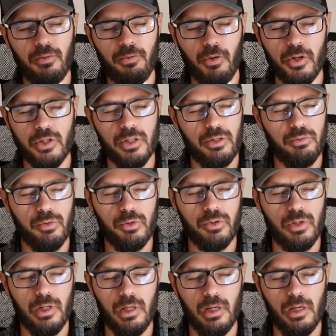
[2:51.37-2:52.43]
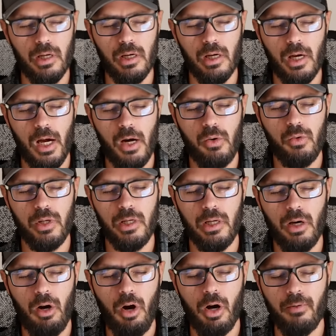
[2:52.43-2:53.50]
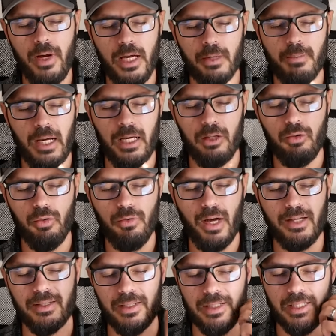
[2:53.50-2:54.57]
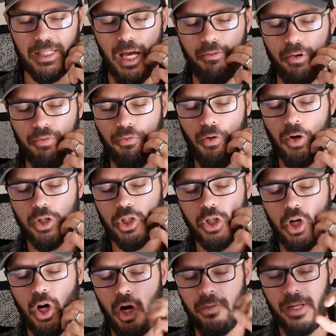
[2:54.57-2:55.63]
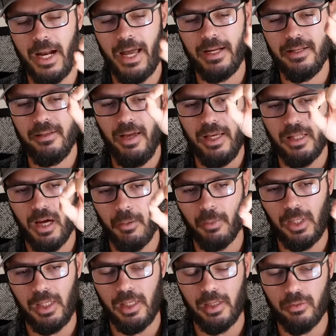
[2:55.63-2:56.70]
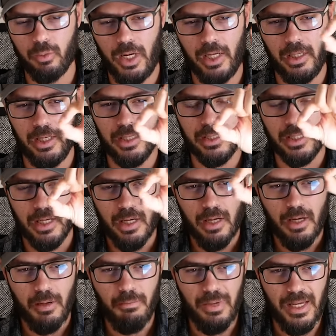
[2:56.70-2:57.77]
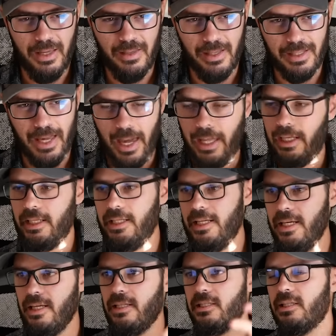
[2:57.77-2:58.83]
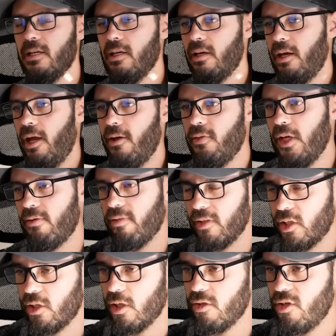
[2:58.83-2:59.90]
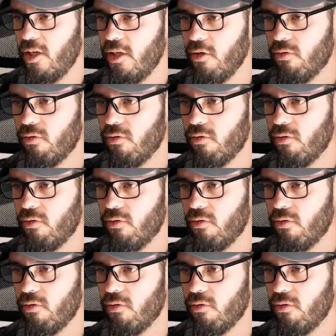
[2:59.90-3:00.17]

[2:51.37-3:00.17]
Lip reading: first introduced the Audi R8 back in 2007. First car that had the daytime run lights being these LEDs, and they continue